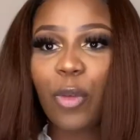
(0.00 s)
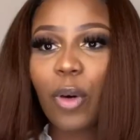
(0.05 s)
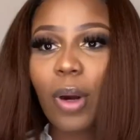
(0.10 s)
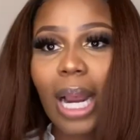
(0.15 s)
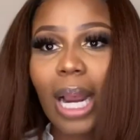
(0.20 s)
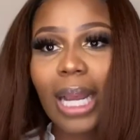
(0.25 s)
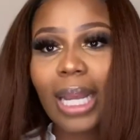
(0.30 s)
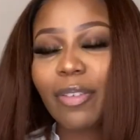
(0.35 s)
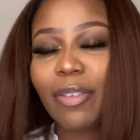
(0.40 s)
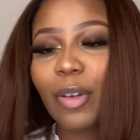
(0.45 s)

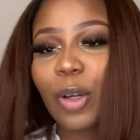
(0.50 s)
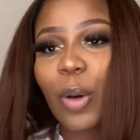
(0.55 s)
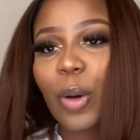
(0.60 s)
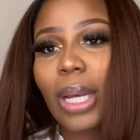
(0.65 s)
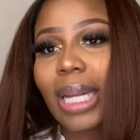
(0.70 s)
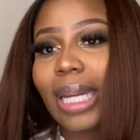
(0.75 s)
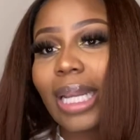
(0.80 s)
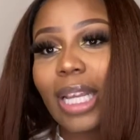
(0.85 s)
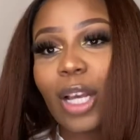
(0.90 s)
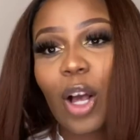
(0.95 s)
I even go
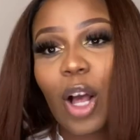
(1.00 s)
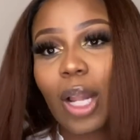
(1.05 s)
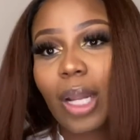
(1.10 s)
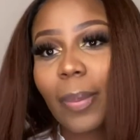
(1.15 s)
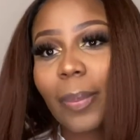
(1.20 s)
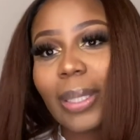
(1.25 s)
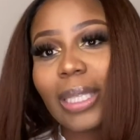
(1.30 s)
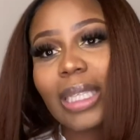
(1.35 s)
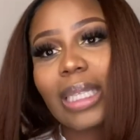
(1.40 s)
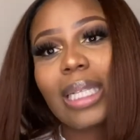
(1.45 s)
ahead and get all
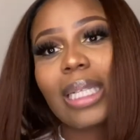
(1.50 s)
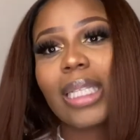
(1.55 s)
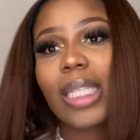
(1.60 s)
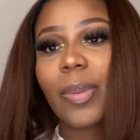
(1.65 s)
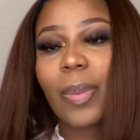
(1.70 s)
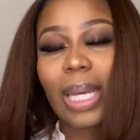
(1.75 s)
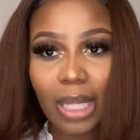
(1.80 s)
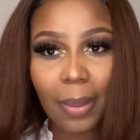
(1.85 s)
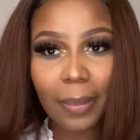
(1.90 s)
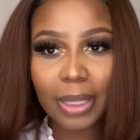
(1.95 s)
up into the
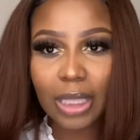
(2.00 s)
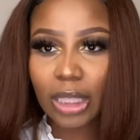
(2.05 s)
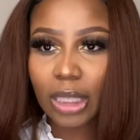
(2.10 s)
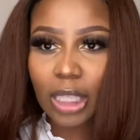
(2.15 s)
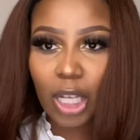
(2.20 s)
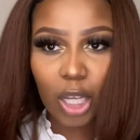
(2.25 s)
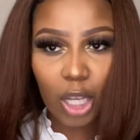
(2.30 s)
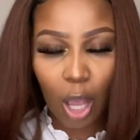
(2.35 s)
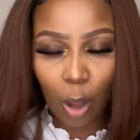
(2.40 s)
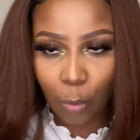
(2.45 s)
specs, I'm gonna
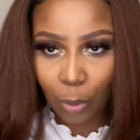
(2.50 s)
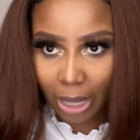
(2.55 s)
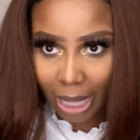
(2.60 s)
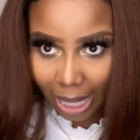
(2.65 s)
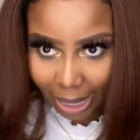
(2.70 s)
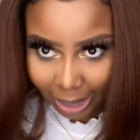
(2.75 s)
just tell y'all what I